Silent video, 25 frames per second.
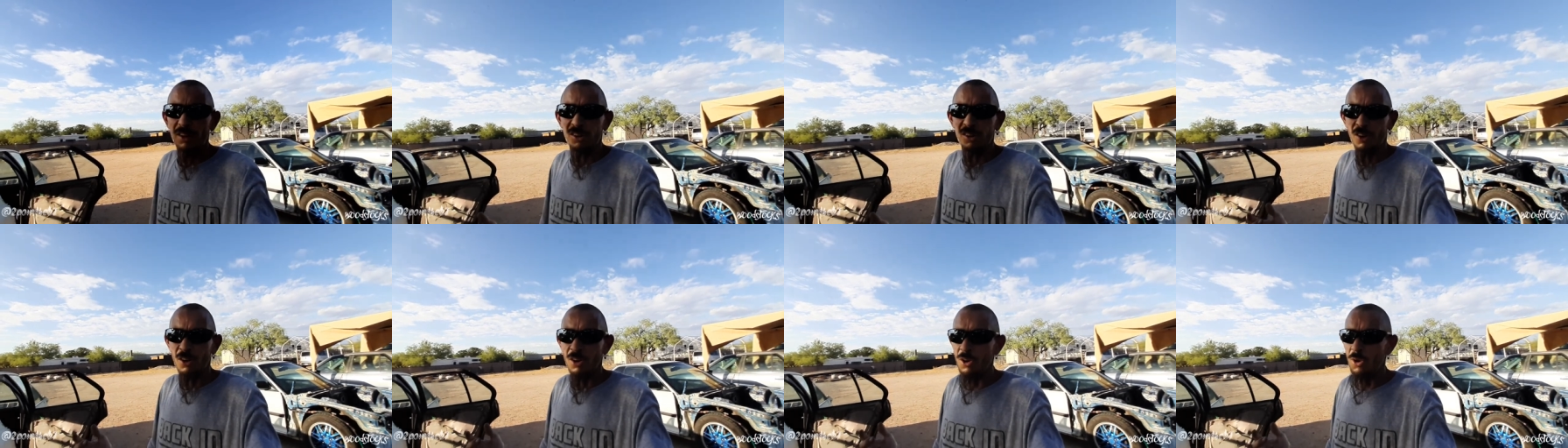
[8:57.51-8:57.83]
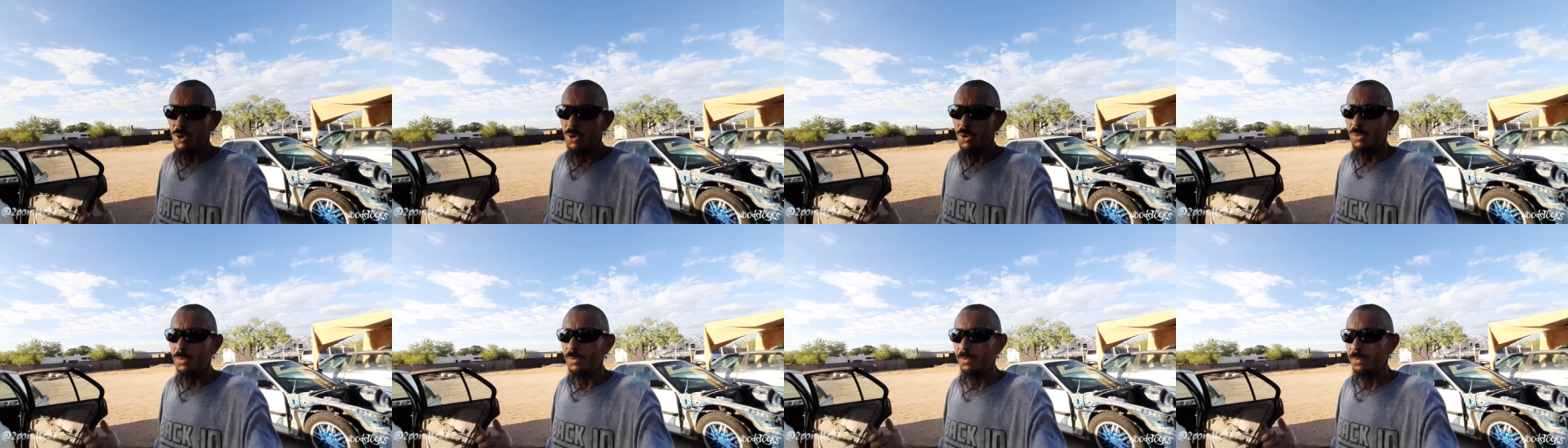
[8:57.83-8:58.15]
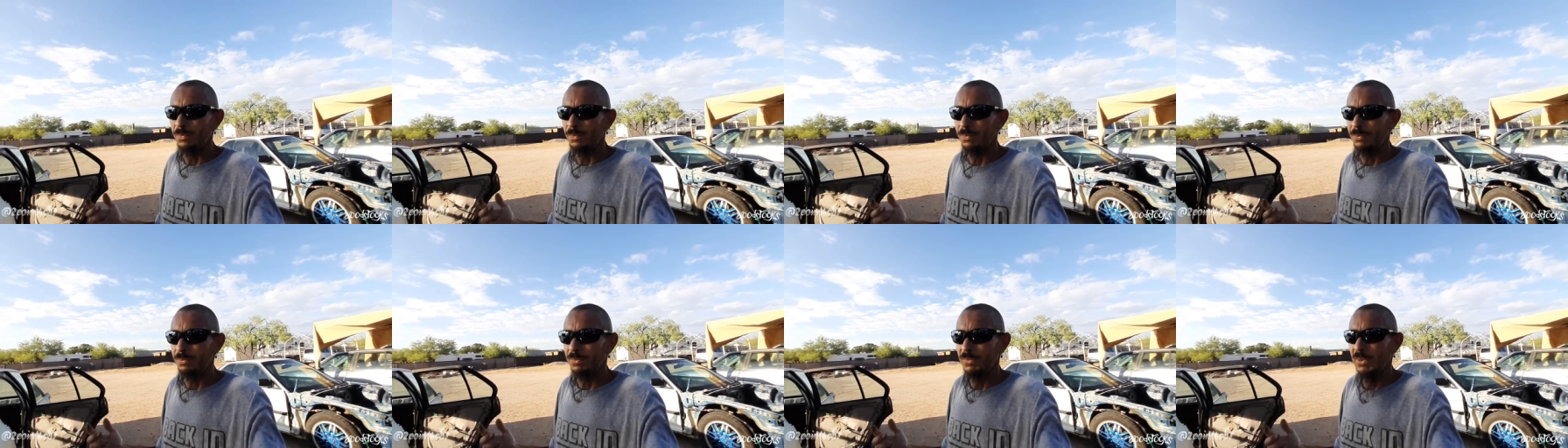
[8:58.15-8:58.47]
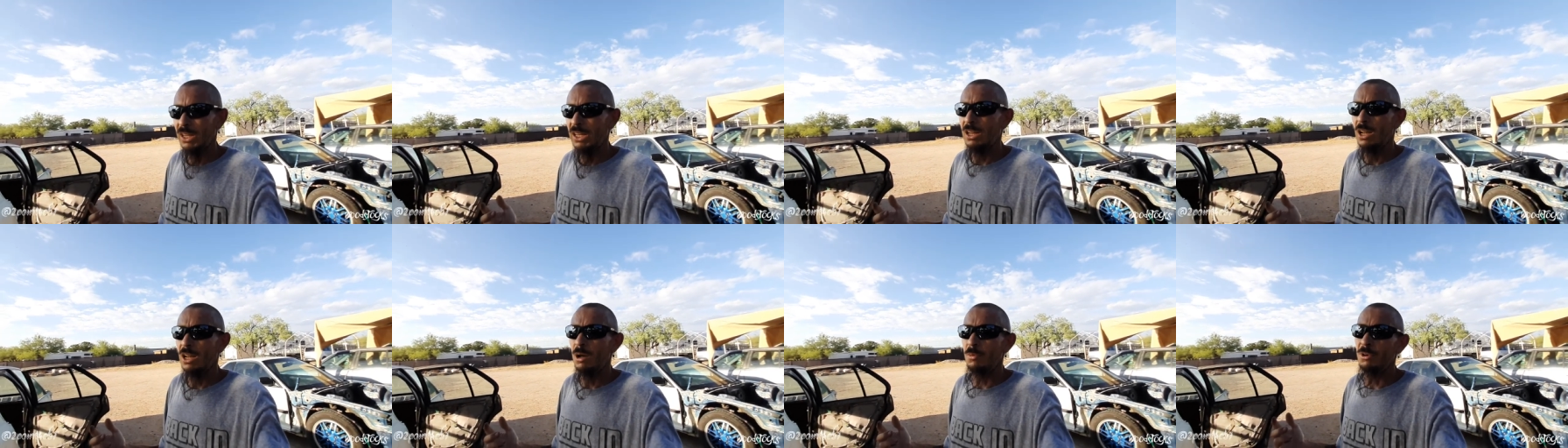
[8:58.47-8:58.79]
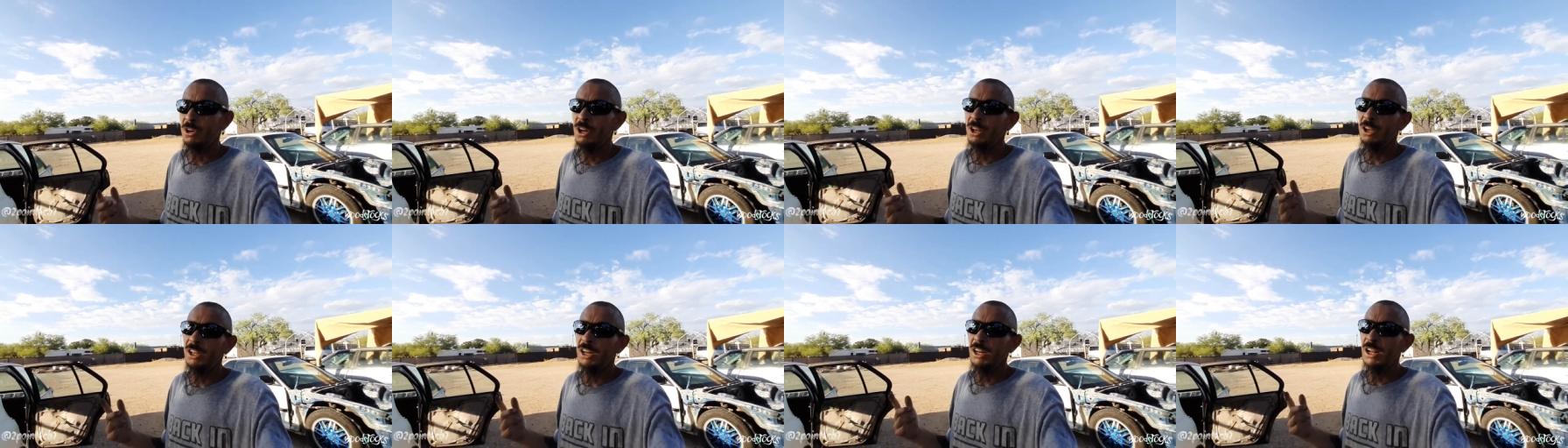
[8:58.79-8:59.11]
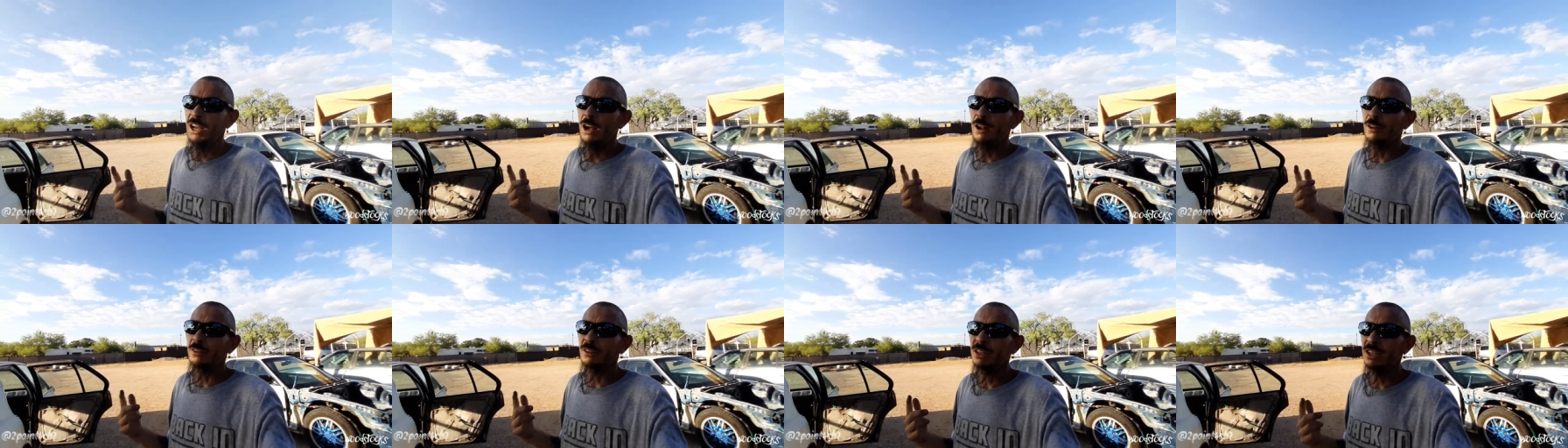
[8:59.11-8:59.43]
So I'm going to get
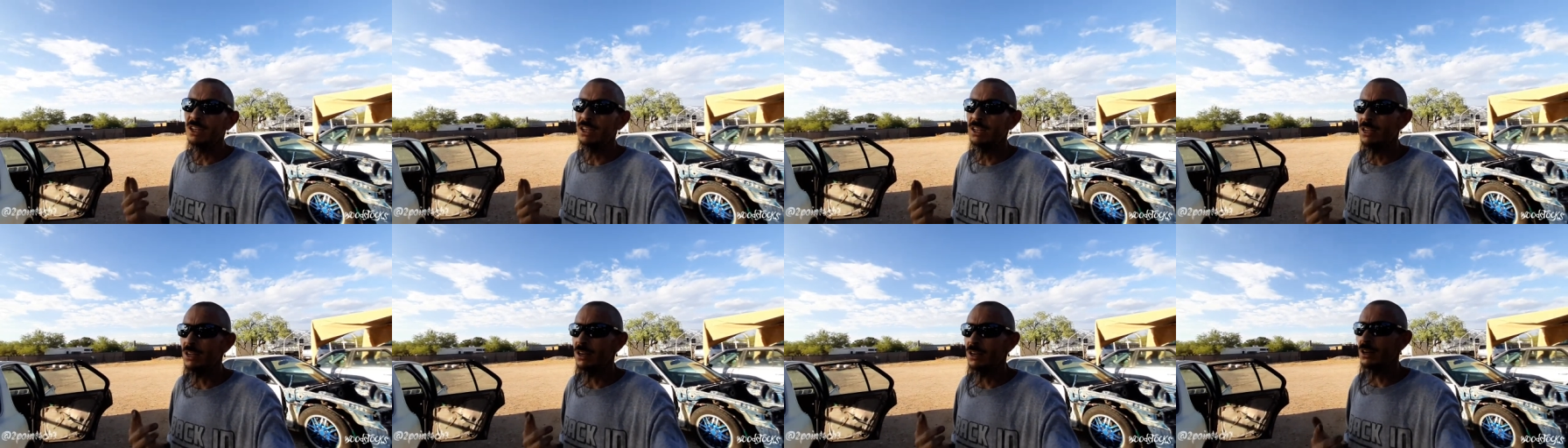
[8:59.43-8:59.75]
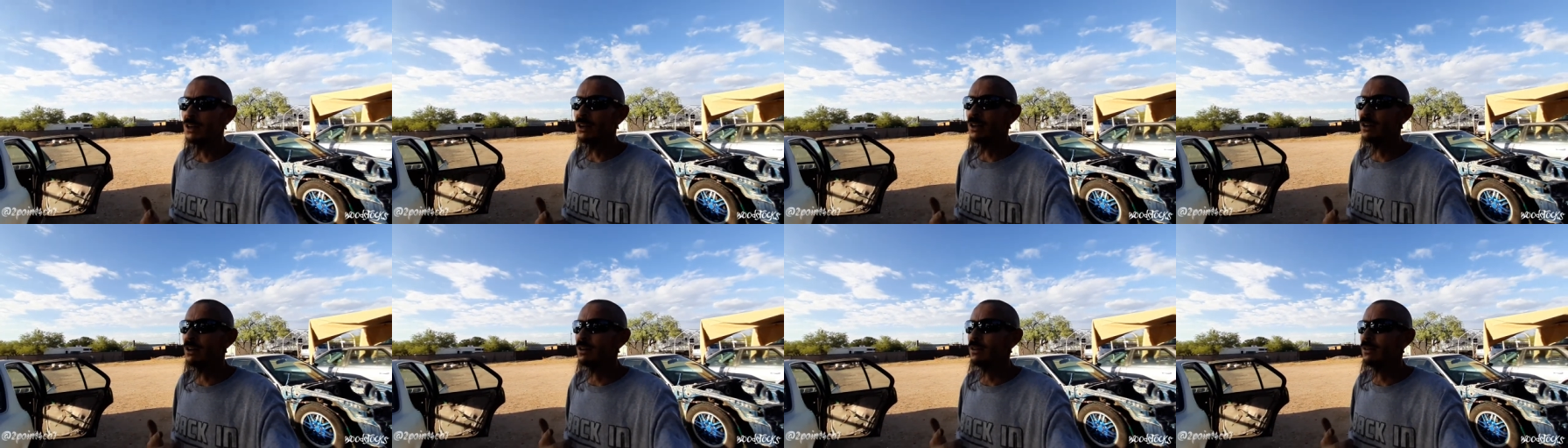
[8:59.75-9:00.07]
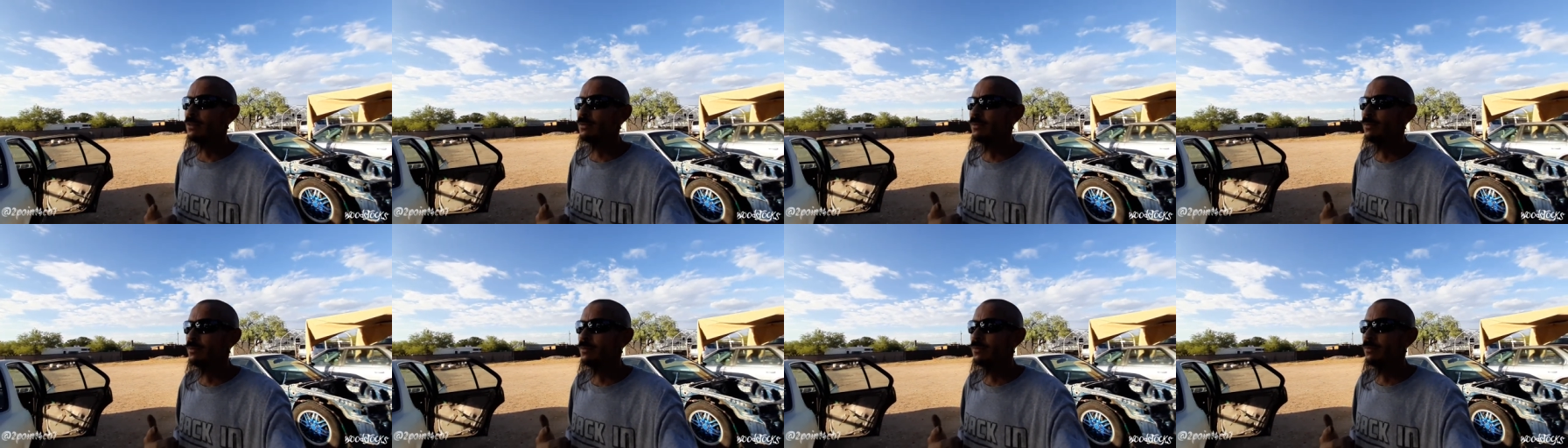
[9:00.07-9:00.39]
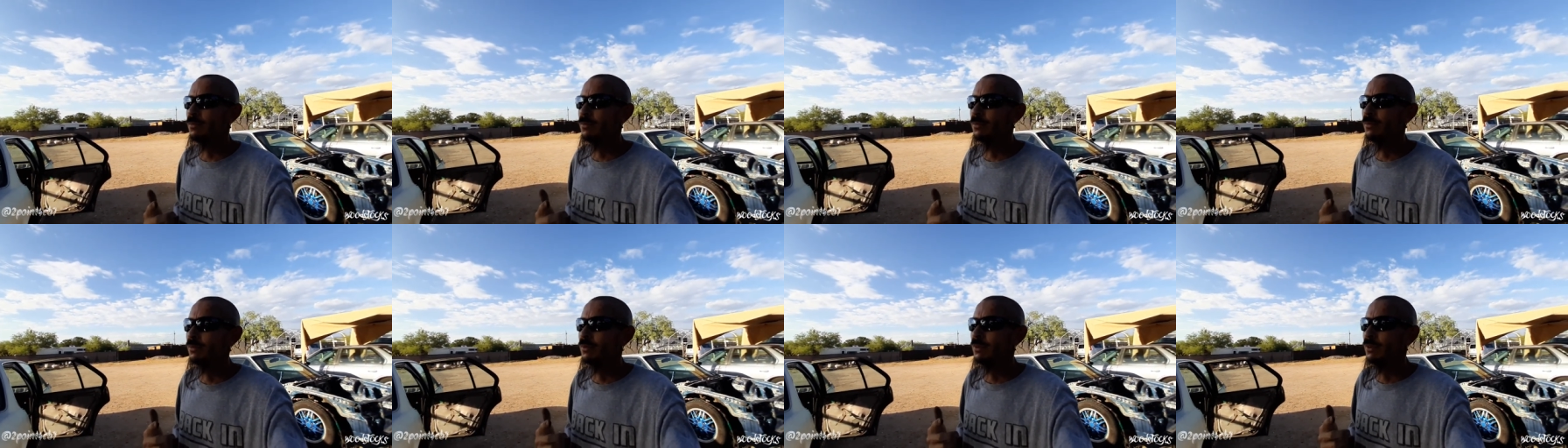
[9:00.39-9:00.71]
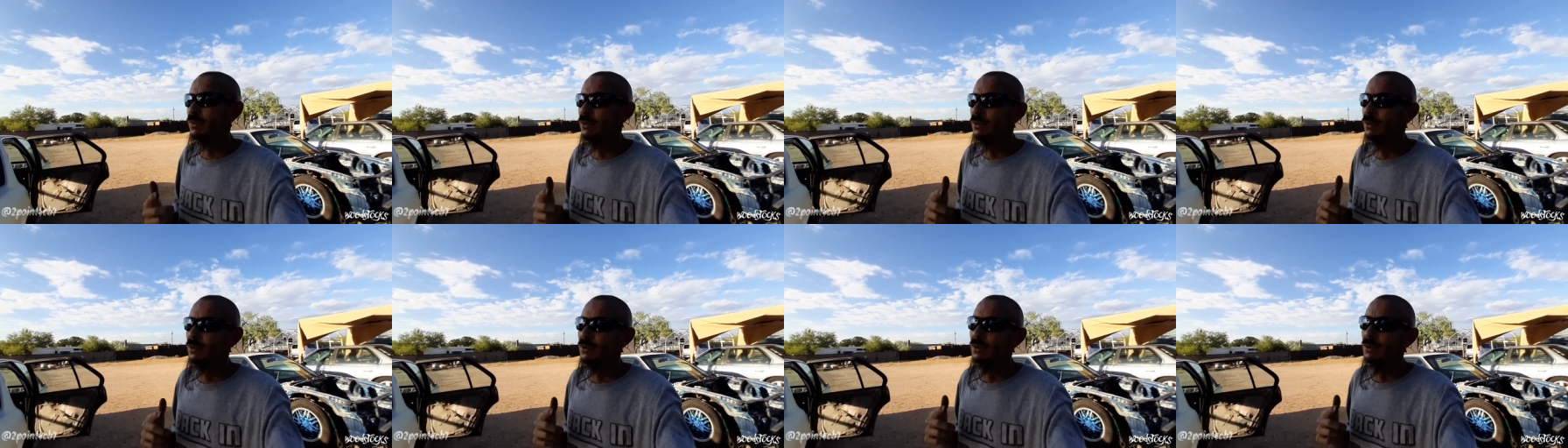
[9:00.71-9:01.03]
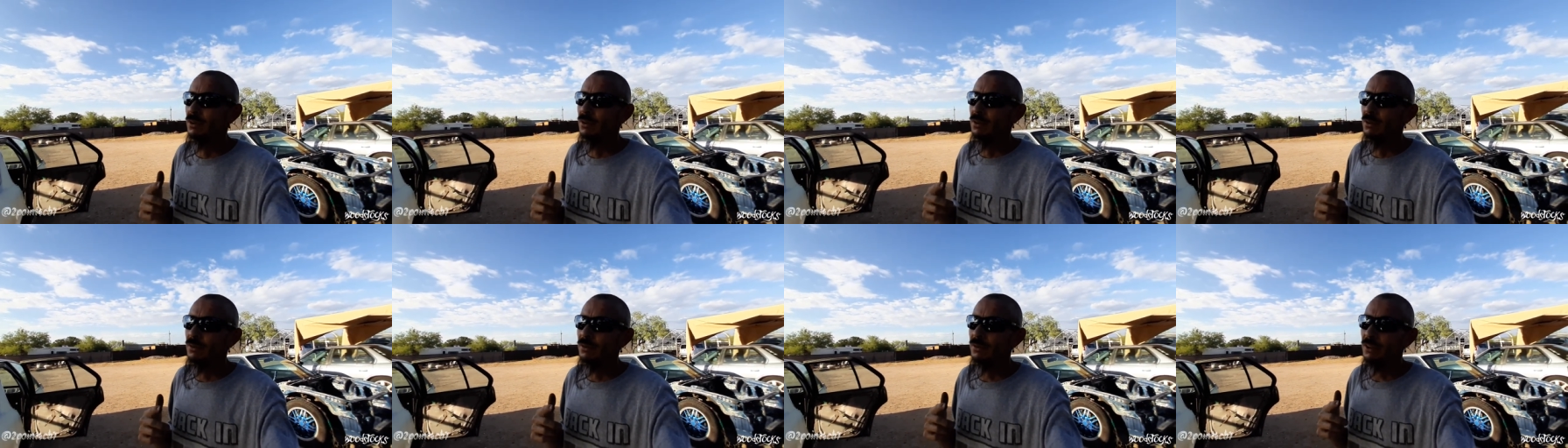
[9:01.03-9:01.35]
out the uh,
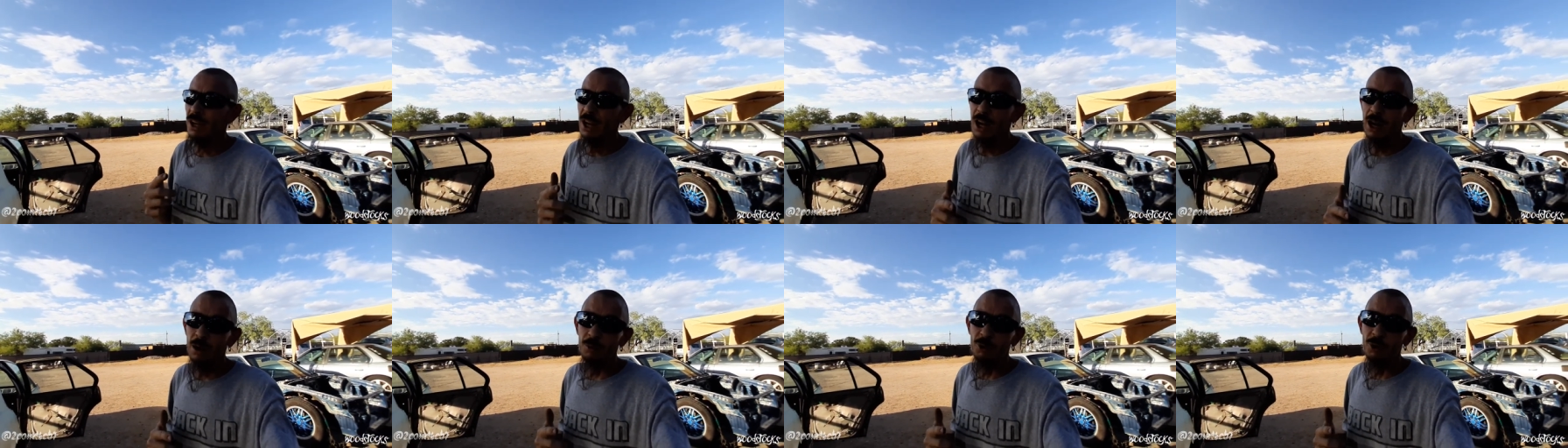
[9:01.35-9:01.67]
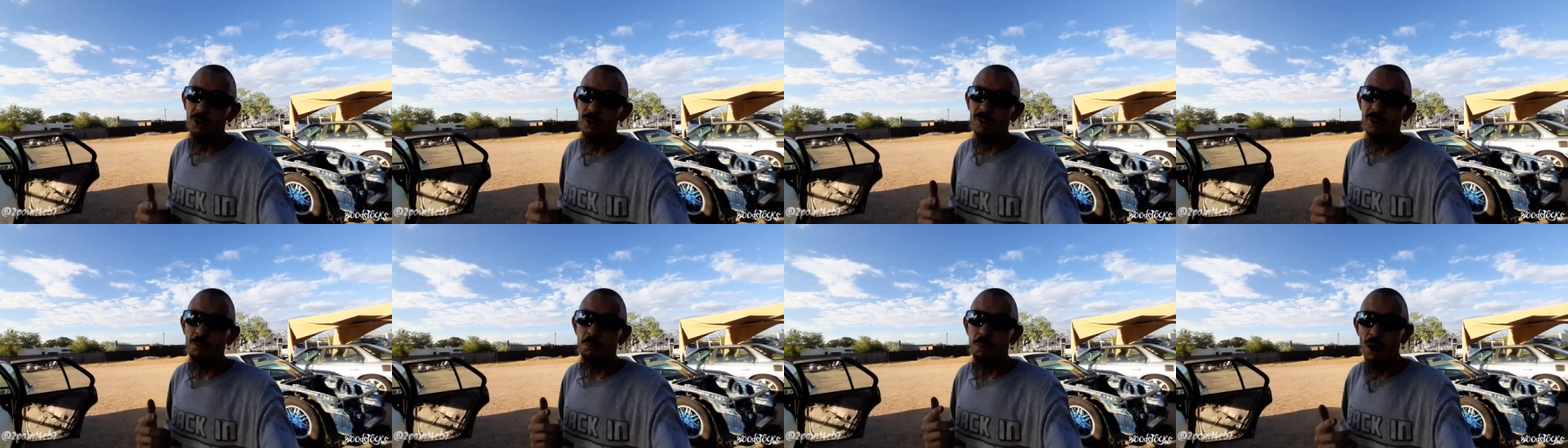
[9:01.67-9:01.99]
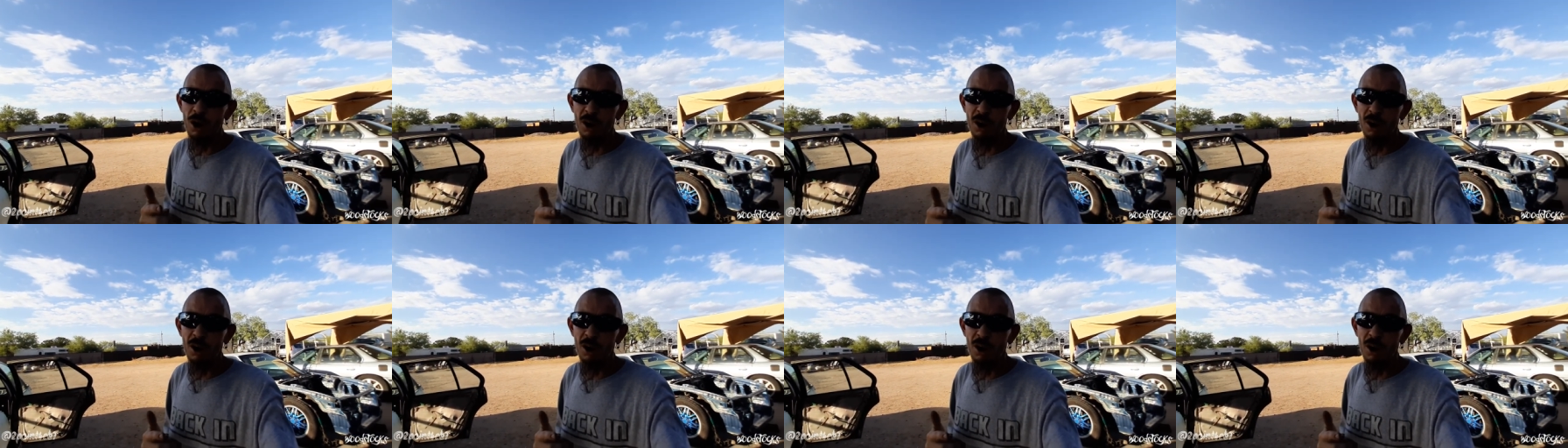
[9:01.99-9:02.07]
hammer and the